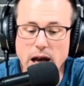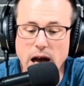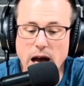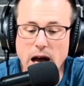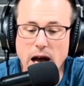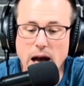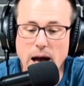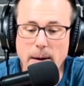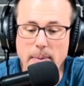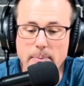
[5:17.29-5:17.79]

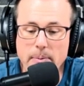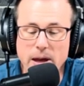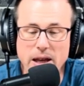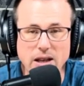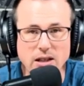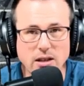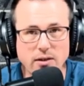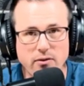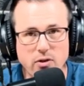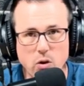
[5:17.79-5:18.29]
Um,
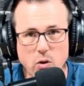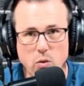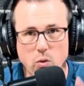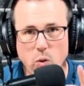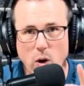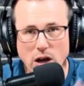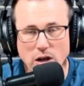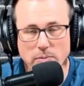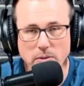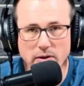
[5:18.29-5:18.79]
because if you
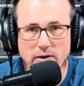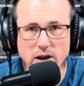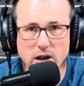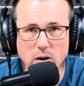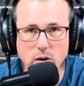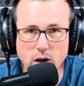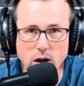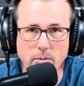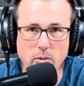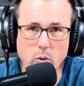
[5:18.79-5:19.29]
watched my
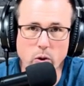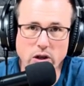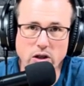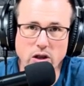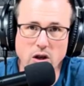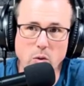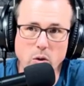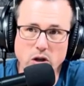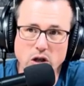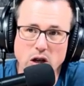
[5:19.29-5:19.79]
video a couple weeks
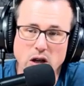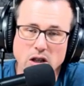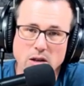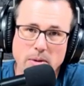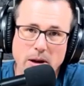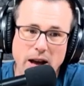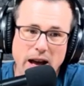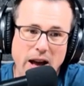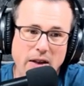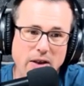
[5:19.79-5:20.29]
ago, we talked
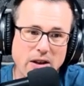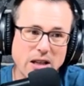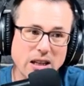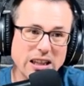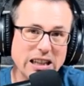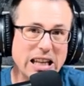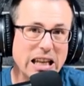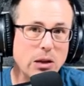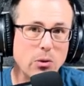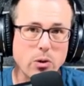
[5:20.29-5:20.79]
about how the
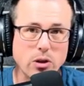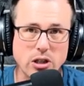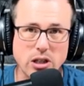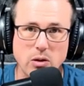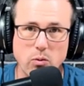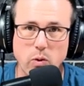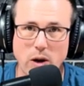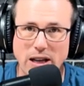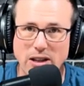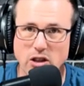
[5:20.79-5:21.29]

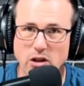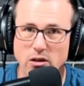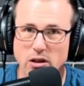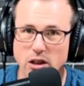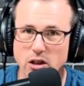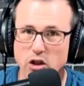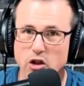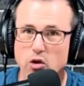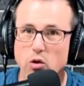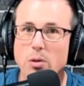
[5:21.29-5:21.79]
delinquency rates are
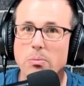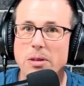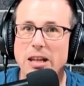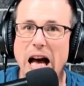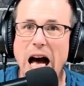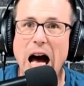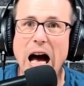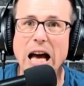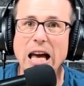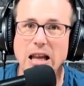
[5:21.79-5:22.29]
extremely
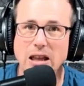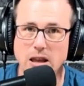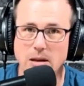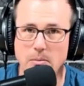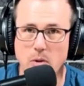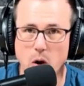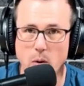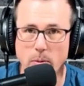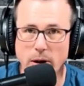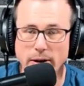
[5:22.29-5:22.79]
high at the
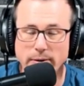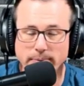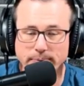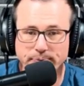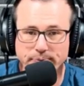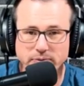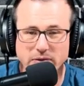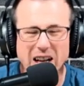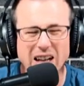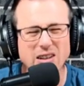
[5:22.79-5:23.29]
moment.
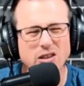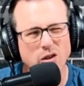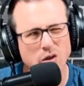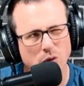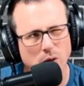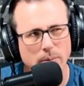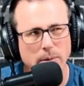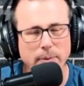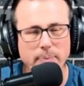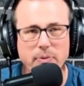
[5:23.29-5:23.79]
Not
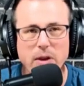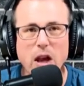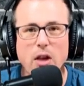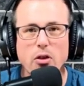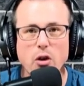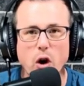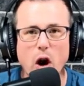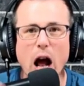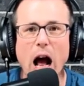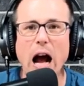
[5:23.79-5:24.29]
extremely,
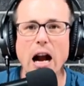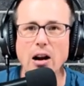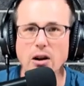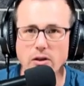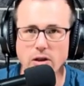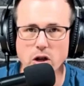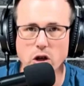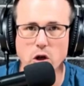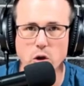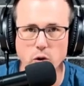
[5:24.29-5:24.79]
they're
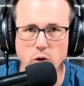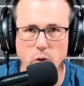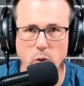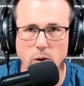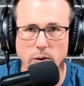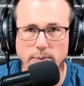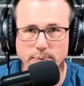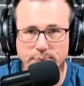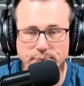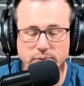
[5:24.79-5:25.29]
higher than
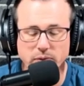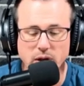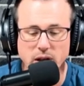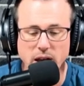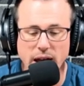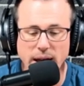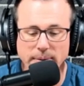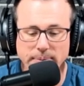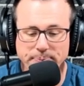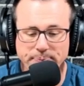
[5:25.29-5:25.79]
usual,
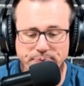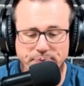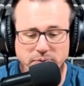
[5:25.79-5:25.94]
okay?